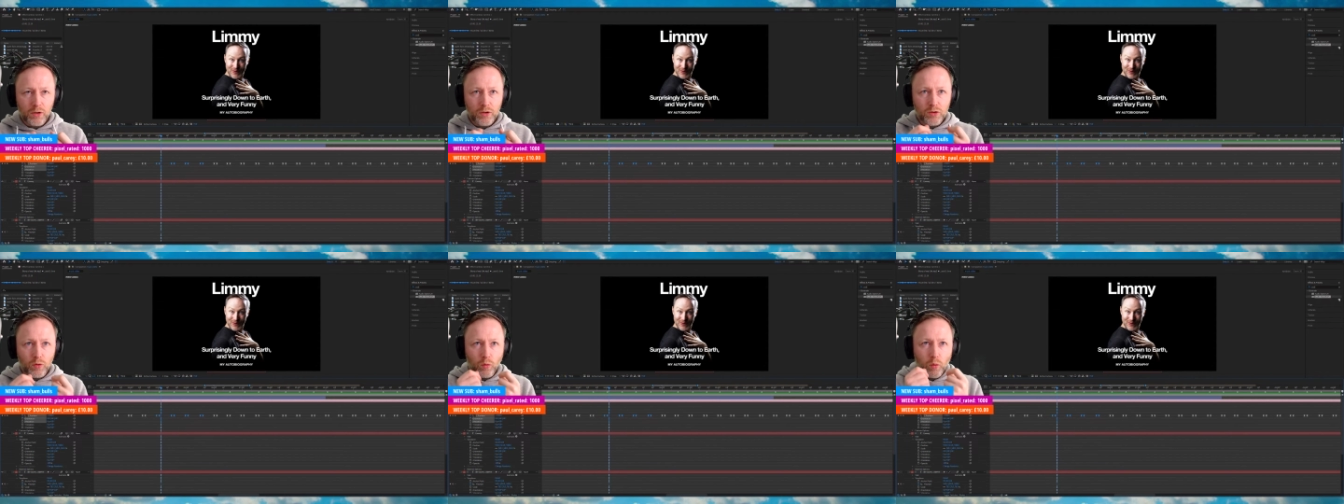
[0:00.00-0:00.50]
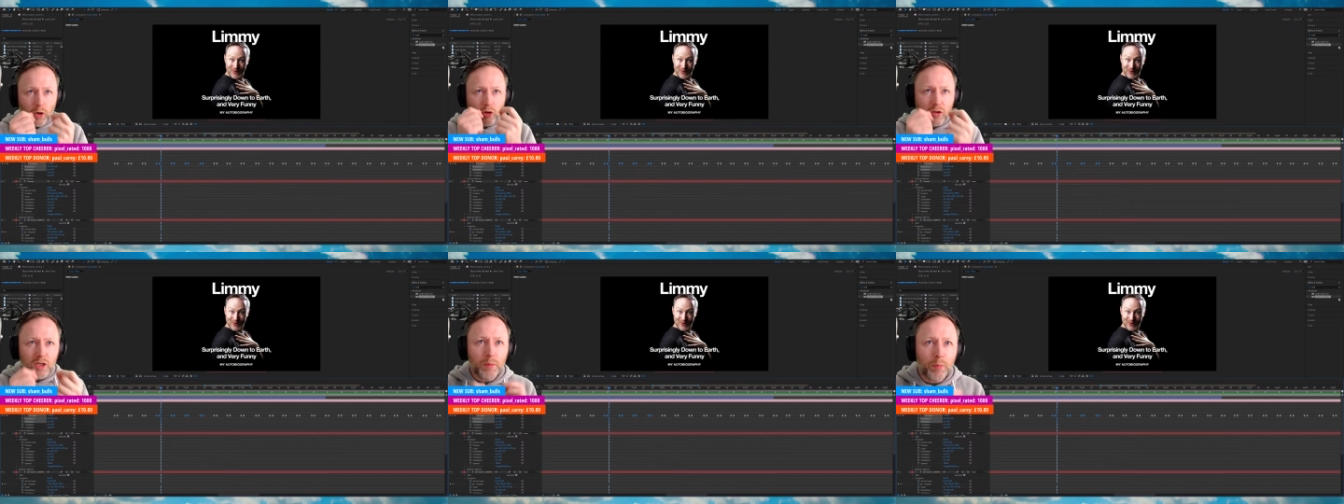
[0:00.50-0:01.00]
So what
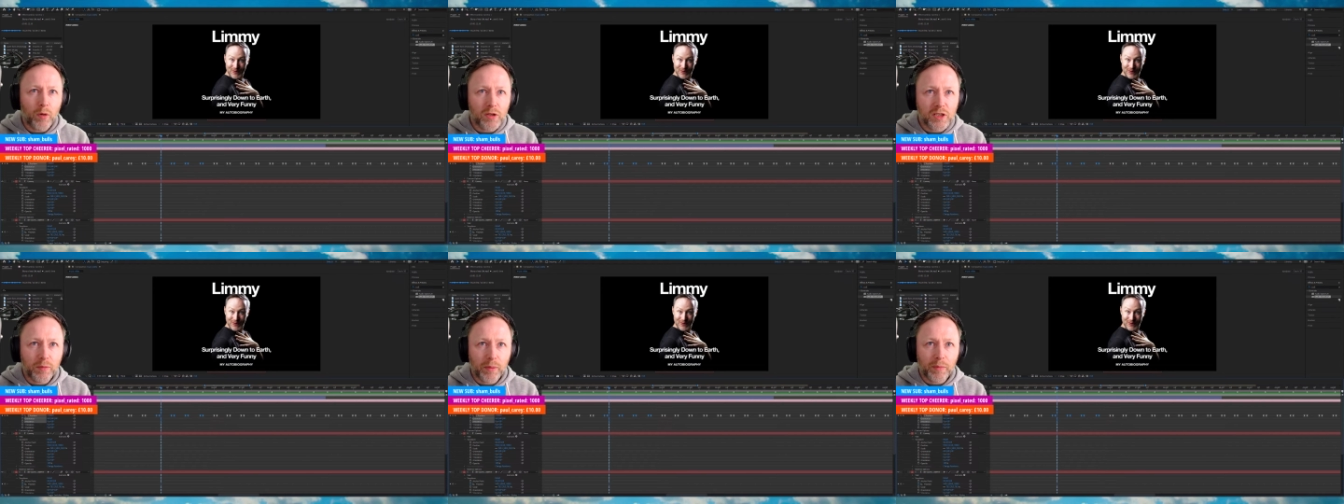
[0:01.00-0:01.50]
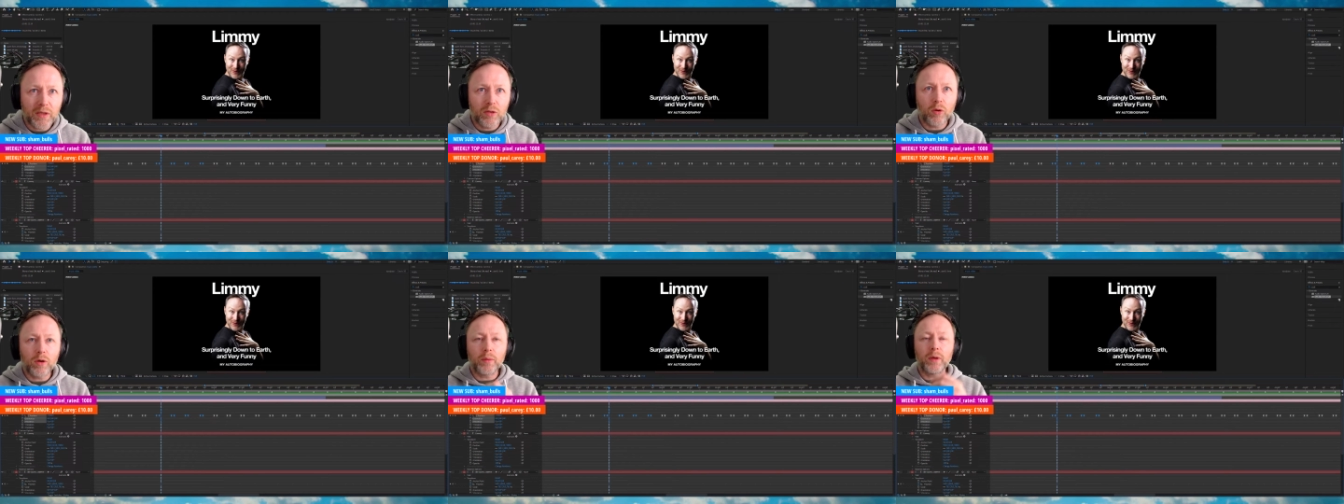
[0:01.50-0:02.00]
could he possibly be
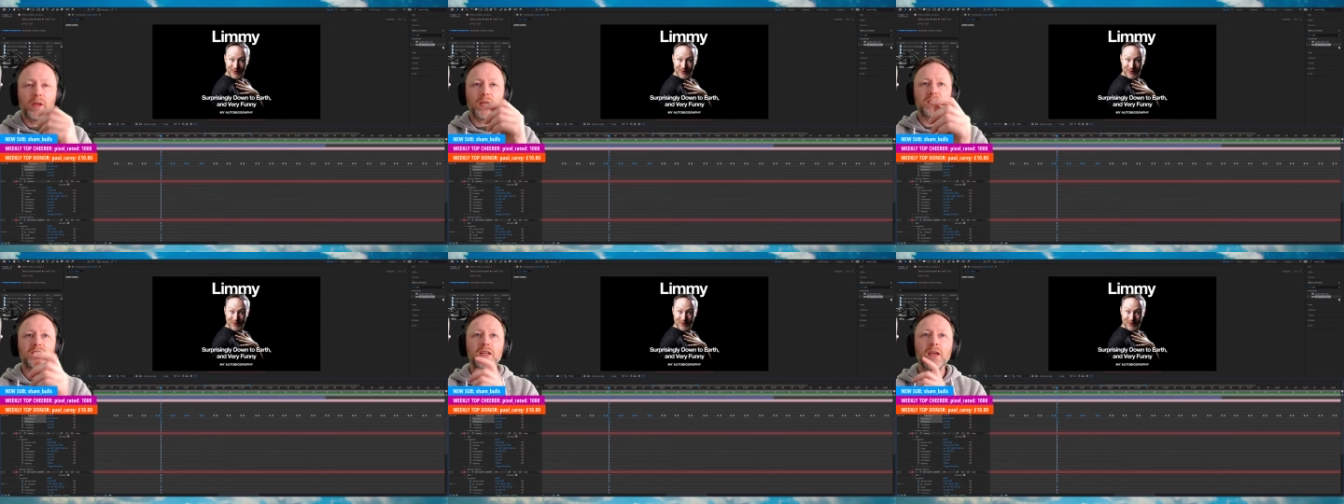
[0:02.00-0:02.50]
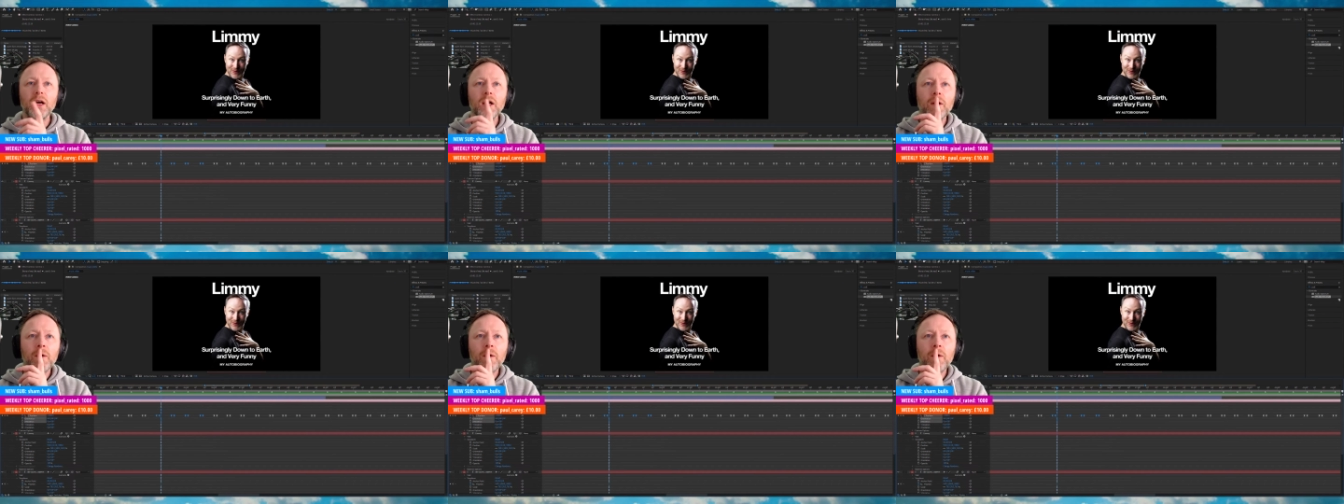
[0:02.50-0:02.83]
talking about? Let's see.